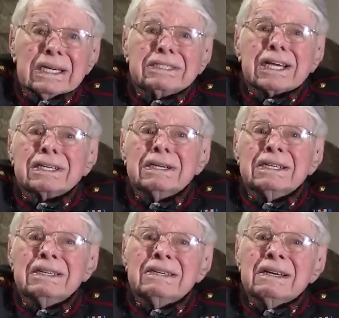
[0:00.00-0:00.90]
it's just,
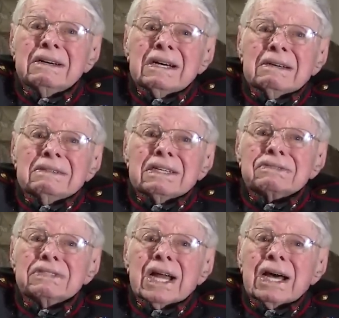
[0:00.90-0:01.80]

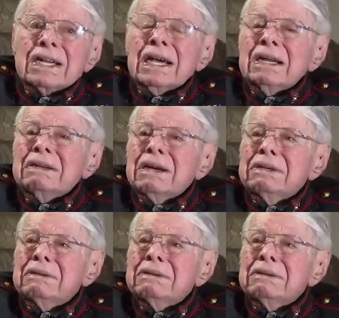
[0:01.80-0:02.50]
just not it.